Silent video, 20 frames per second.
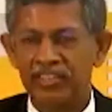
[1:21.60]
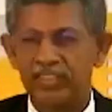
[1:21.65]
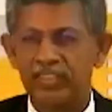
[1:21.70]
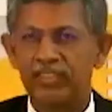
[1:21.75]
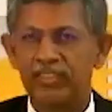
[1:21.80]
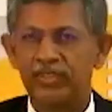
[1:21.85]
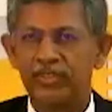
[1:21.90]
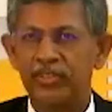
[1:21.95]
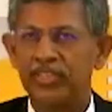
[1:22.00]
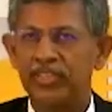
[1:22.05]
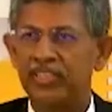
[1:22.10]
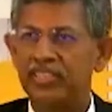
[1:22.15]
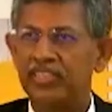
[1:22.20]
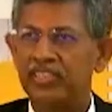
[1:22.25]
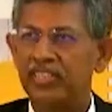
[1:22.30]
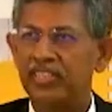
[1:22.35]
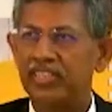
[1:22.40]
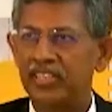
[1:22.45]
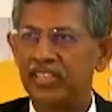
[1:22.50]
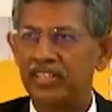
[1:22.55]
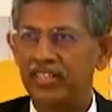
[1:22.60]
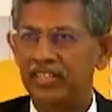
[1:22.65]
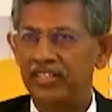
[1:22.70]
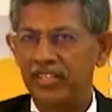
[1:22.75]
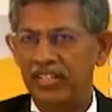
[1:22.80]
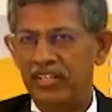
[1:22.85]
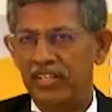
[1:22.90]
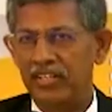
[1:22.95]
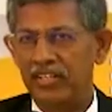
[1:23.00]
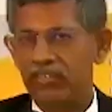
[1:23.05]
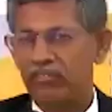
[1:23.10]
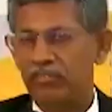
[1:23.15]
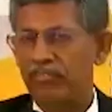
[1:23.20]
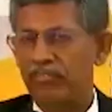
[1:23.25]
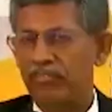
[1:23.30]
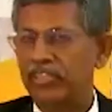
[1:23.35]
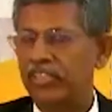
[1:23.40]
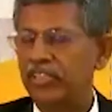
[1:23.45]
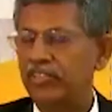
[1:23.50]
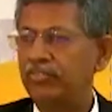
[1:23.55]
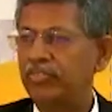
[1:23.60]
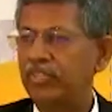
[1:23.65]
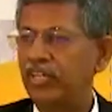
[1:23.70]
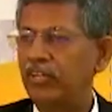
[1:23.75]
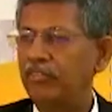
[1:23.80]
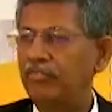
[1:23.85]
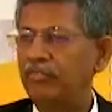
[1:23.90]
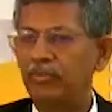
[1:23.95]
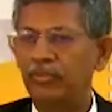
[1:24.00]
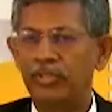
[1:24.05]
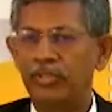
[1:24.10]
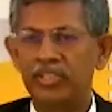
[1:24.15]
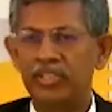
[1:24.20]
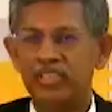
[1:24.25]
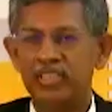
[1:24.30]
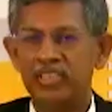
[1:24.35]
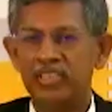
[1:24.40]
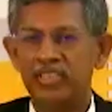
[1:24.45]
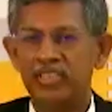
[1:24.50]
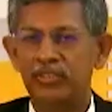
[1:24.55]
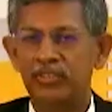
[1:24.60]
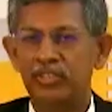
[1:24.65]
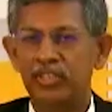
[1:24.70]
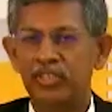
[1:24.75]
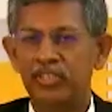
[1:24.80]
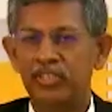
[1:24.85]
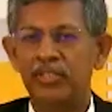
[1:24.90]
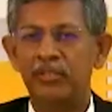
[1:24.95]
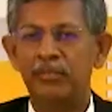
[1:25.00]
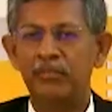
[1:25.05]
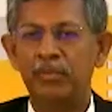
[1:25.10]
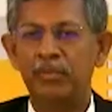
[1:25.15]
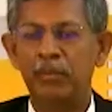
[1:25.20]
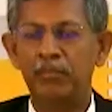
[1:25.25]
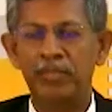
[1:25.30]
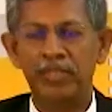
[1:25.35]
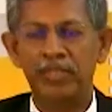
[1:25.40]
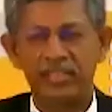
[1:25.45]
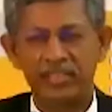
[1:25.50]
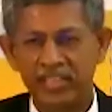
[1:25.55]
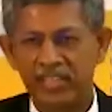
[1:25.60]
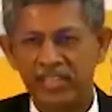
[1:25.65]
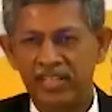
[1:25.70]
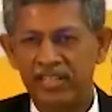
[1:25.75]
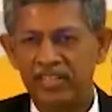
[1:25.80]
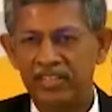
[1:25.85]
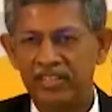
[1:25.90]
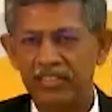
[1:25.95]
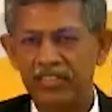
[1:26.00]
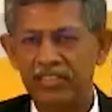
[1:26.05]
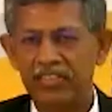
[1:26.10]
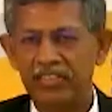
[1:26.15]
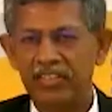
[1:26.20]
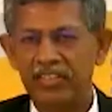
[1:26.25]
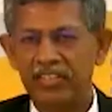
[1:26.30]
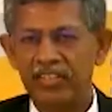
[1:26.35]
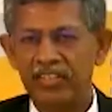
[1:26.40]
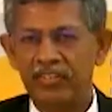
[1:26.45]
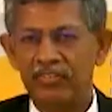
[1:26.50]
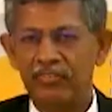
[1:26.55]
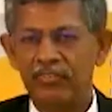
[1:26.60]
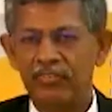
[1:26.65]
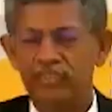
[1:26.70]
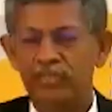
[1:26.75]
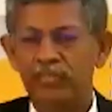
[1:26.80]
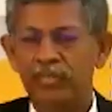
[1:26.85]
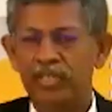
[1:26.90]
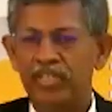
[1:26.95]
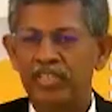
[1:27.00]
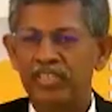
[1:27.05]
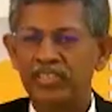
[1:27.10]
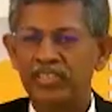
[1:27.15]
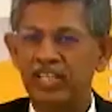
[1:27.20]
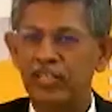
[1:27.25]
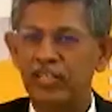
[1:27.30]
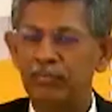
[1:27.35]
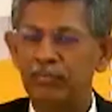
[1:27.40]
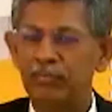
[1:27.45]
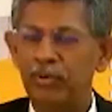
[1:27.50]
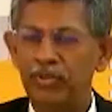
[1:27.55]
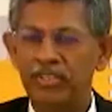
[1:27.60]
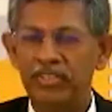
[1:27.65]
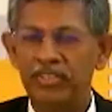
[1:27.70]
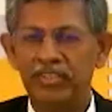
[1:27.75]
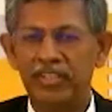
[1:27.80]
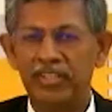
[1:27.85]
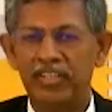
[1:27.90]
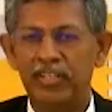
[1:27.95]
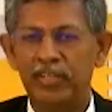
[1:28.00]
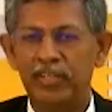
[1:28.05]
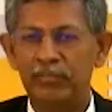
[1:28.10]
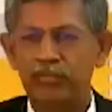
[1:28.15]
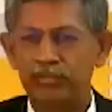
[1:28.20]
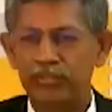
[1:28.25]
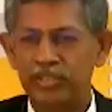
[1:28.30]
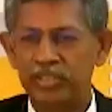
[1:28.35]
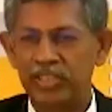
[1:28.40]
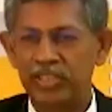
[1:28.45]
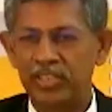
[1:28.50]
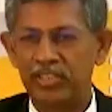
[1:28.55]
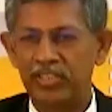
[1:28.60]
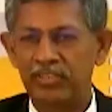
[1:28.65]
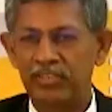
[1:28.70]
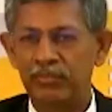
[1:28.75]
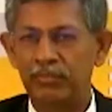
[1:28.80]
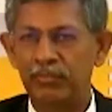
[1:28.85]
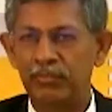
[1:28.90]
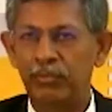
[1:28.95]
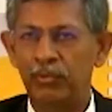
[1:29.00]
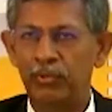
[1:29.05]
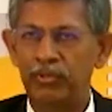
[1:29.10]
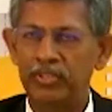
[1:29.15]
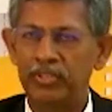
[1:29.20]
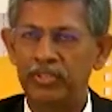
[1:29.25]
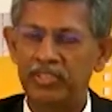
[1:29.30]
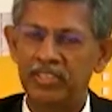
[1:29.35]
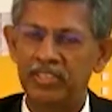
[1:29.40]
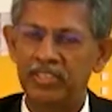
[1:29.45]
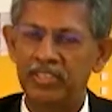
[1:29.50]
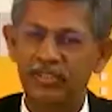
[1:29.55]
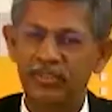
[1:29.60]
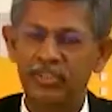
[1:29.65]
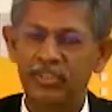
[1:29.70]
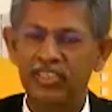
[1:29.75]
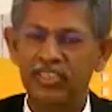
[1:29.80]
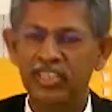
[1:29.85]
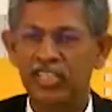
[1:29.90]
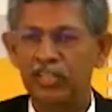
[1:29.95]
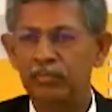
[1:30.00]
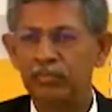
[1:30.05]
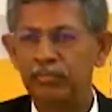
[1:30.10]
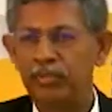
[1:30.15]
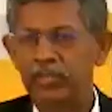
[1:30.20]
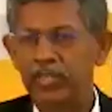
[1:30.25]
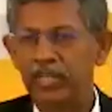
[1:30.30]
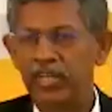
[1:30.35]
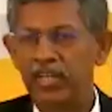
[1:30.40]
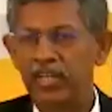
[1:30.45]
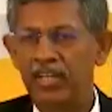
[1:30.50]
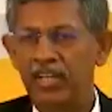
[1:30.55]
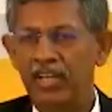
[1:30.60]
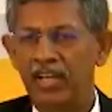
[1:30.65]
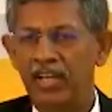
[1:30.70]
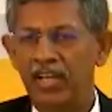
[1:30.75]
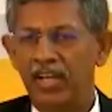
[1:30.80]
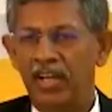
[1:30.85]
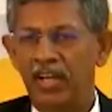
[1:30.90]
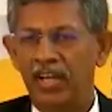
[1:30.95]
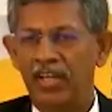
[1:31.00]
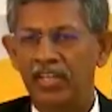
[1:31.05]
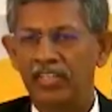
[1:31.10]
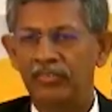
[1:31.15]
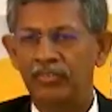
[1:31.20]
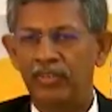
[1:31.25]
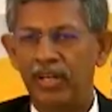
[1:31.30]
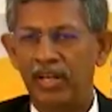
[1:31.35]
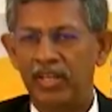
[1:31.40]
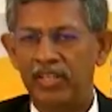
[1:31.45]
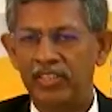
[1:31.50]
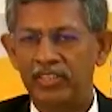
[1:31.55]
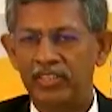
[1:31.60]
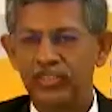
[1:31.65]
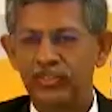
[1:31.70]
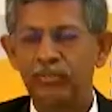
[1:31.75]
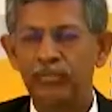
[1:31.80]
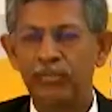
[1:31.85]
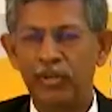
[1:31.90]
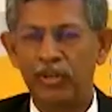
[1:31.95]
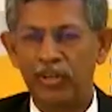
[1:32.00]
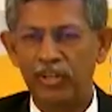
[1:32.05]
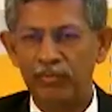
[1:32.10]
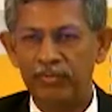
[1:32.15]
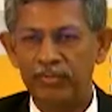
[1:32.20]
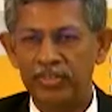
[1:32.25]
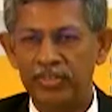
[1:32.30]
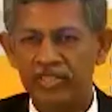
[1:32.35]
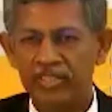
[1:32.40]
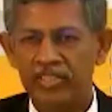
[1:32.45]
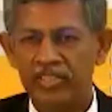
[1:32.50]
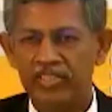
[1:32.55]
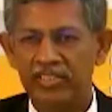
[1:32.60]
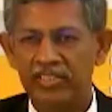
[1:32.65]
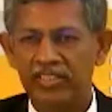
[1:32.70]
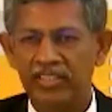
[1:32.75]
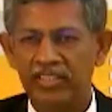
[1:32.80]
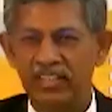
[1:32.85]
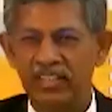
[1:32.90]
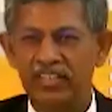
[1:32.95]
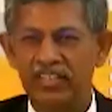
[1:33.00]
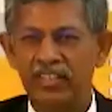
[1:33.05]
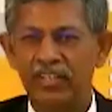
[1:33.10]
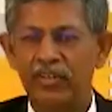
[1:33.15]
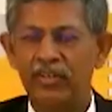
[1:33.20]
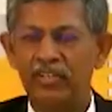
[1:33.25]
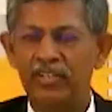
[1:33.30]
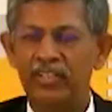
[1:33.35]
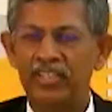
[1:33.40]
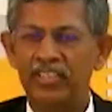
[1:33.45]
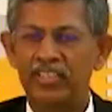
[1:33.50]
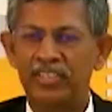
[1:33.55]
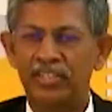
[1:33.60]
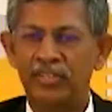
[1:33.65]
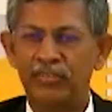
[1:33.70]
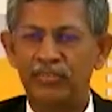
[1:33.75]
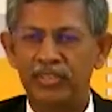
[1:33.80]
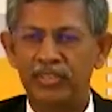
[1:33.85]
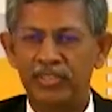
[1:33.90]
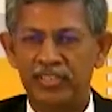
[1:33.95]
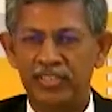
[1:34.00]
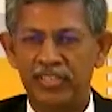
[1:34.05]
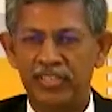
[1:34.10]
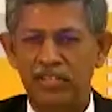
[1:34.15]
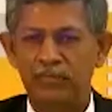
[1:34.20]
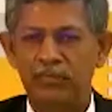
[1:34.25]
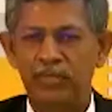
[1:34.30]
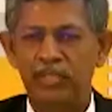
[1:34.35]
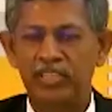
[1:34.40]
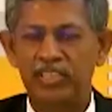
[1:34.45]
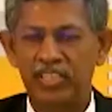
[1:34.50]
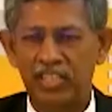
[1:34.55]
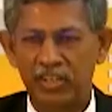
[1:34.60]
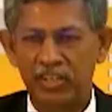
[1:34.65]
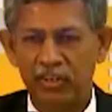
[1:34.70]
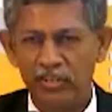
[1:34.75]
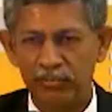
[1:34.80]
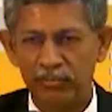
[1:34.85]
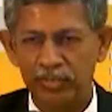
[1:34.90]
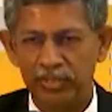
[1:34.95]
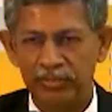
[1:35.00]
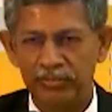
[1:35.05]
So in this session, we will shift our focus to the public sector, which makes an important contribution both to the GDP, as well as to employment in the context of a mixed economy.